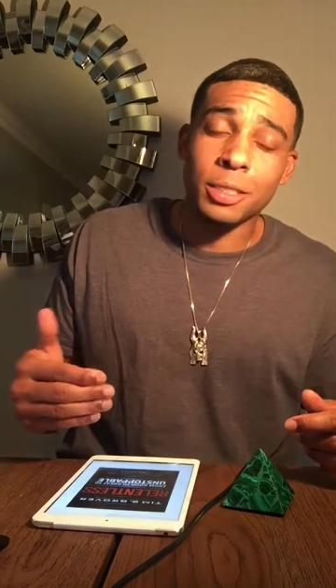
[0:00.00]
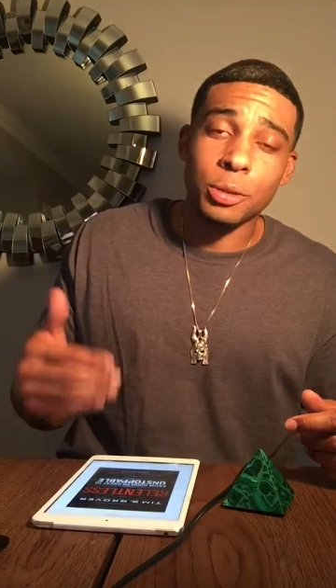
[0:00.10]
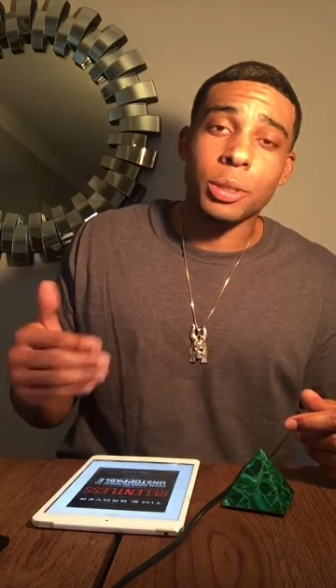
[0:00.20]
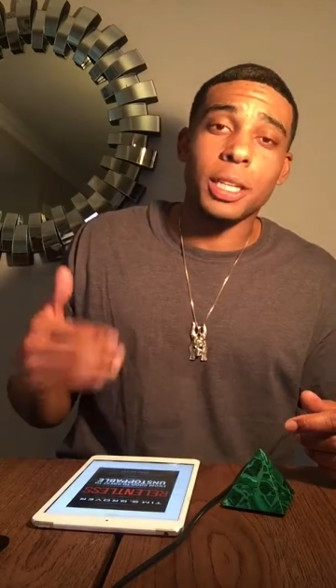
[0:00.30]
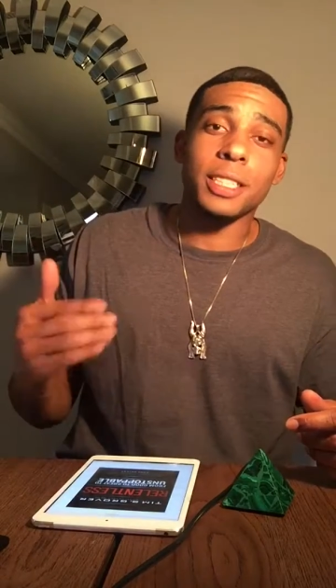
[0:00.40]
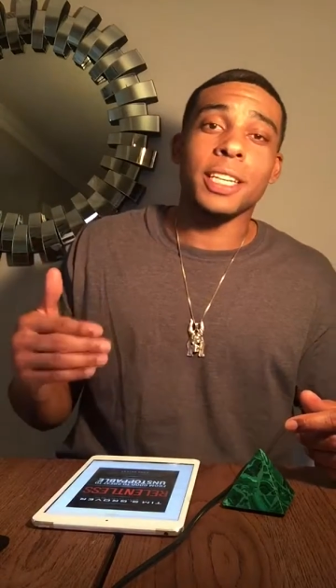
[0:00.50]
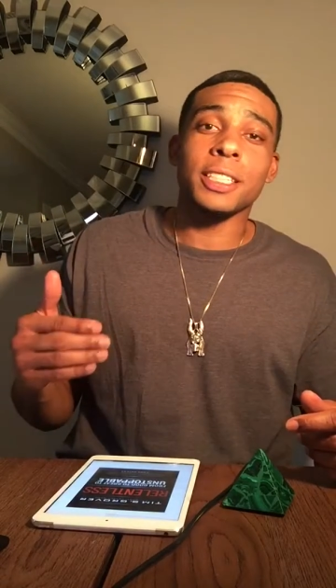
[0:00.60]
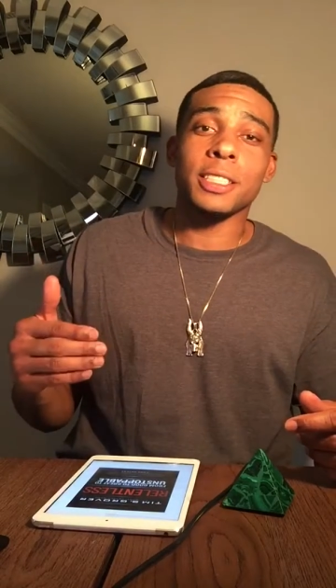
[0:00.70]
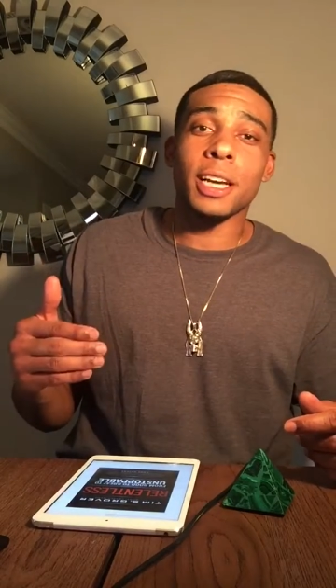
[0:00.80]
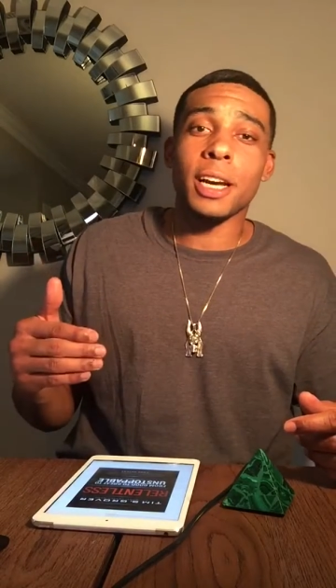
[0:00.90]
It's on the
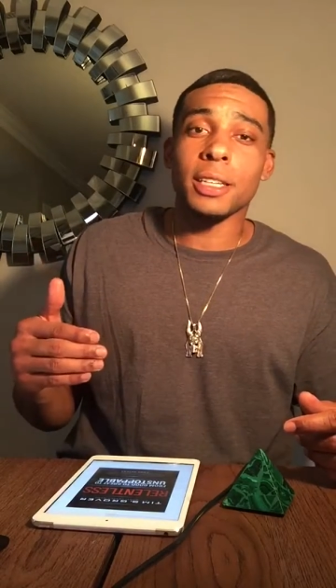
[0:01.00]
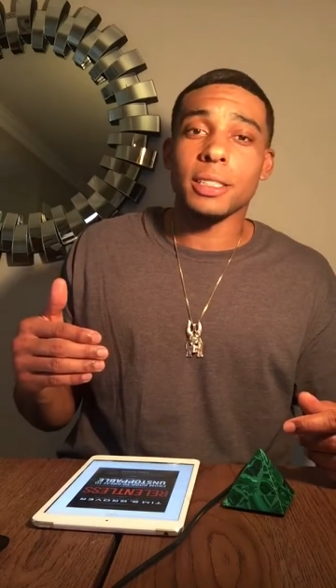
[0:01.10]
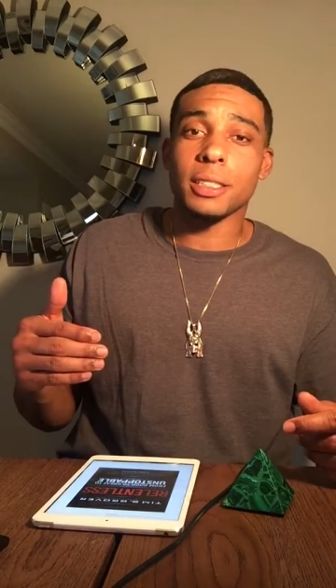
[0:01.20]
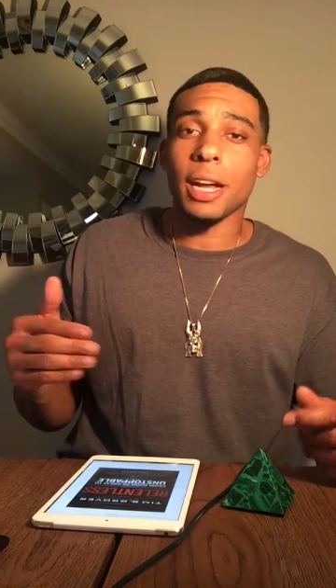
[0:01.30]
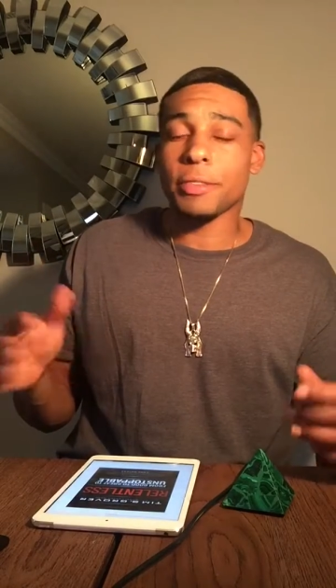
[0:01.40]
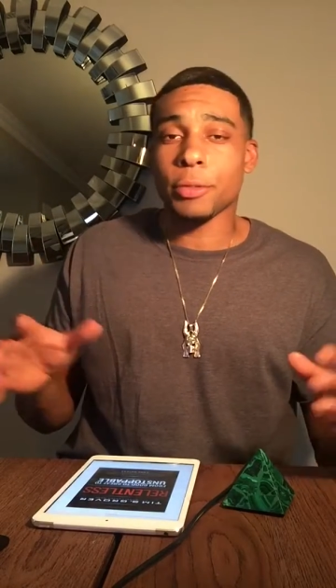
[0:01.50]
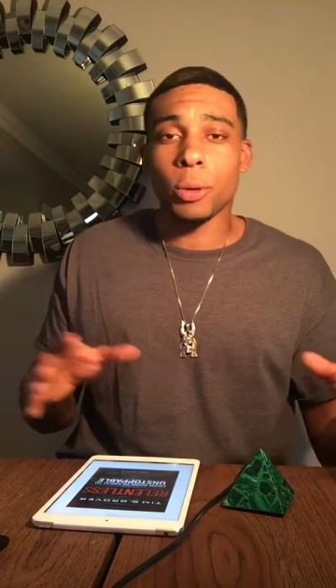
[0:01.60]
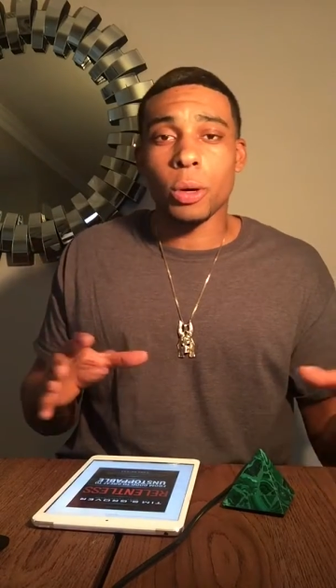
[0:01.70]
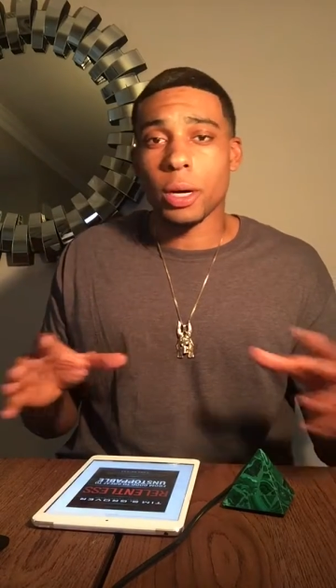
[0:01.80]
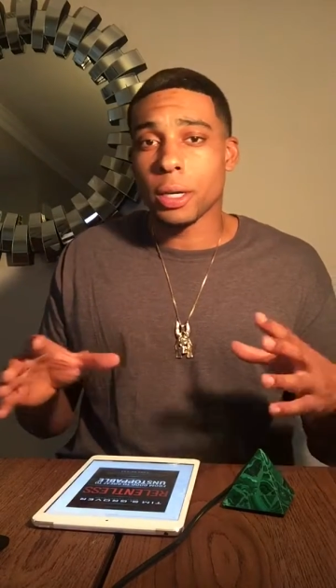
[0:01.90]
intense side. It's not
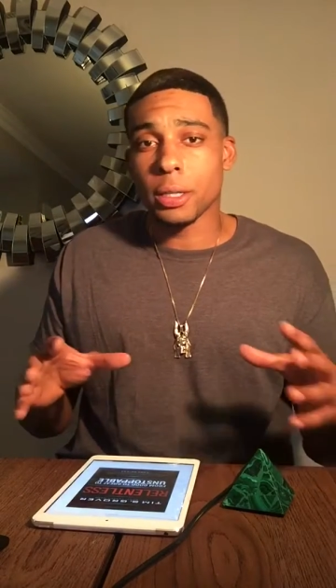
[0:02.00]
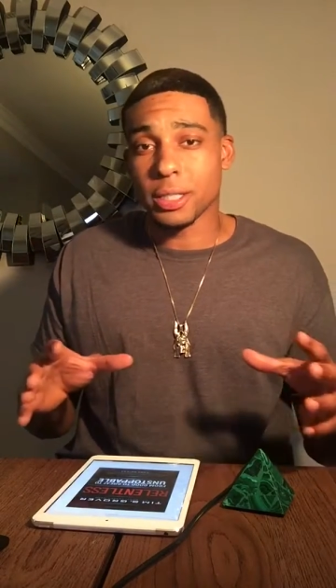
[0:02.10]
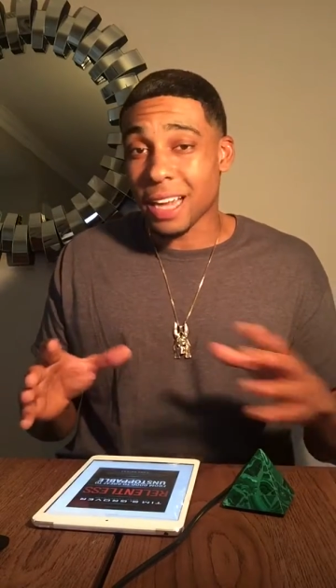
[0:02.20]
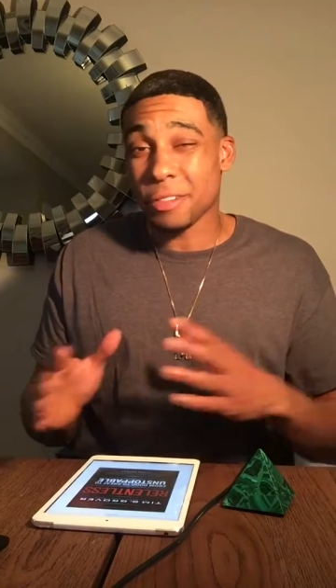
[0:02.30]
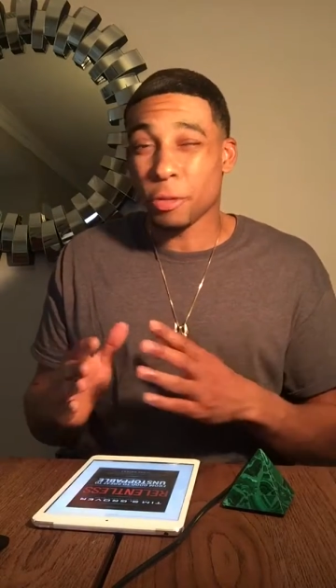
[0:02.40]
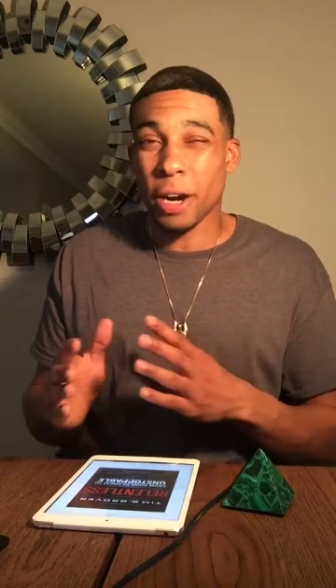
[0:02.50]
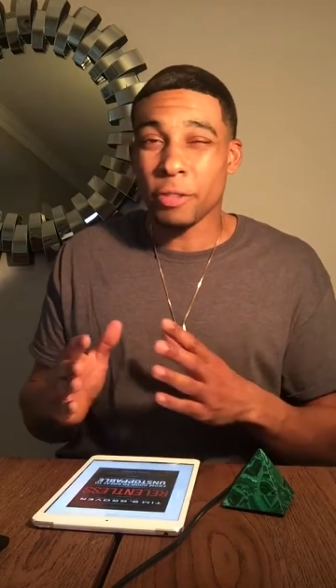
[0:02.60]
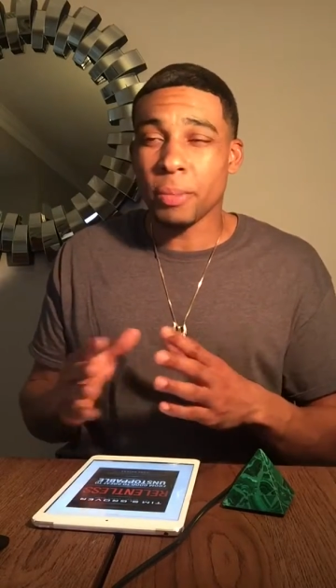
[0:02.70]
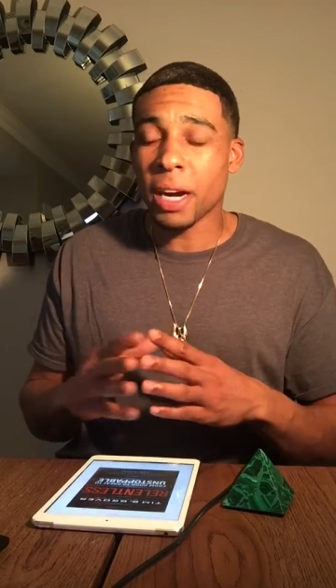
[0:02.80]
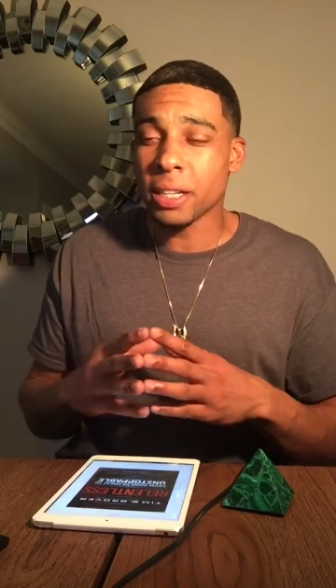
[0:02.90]
for
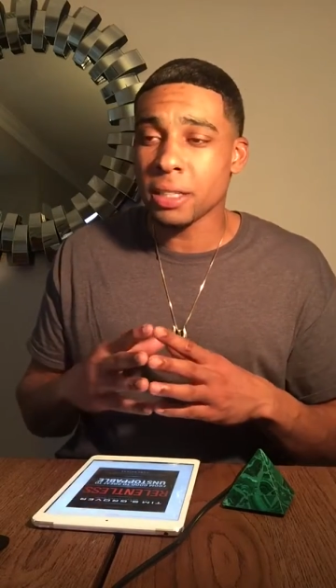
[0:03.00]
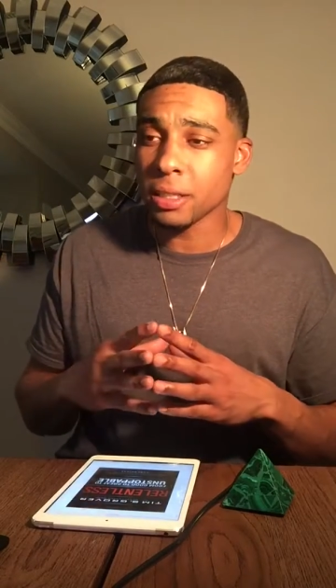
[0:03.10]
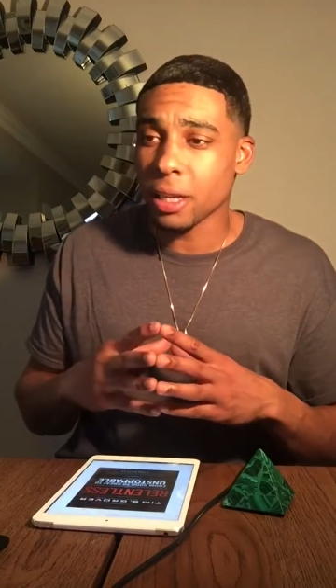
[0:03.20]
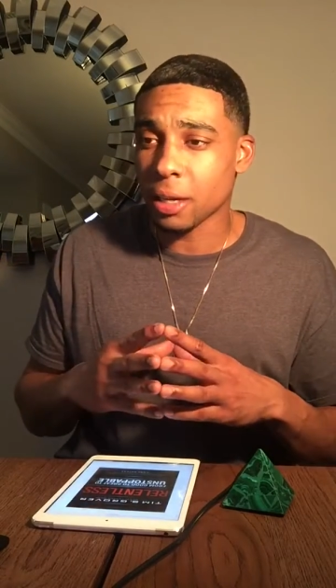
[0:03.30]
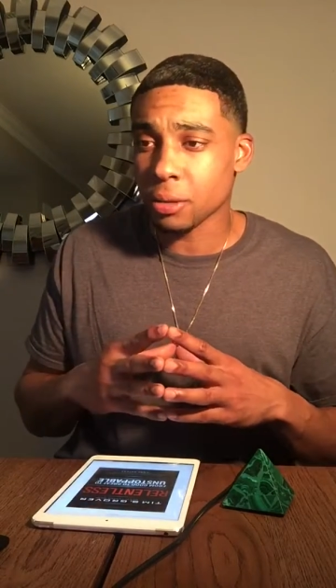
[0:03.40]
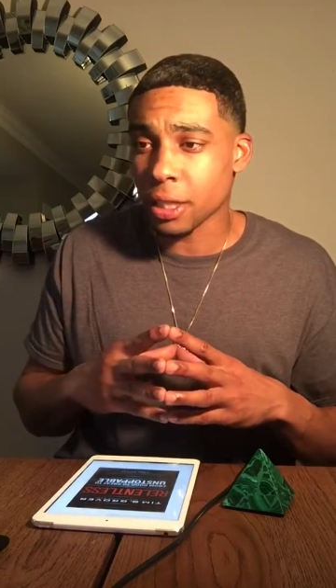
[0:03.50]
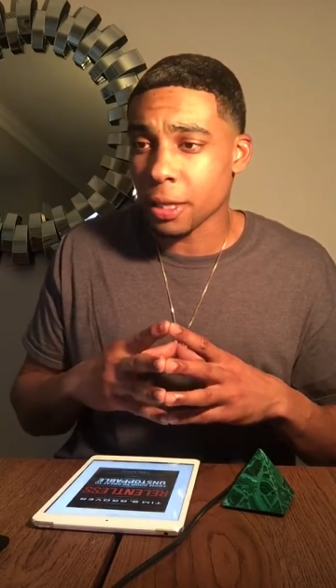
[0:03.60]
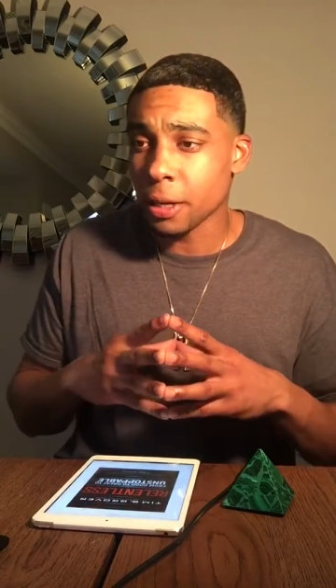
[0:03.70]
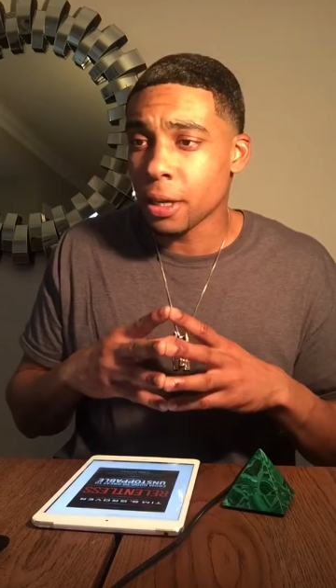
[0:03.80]
everybody, I don't think.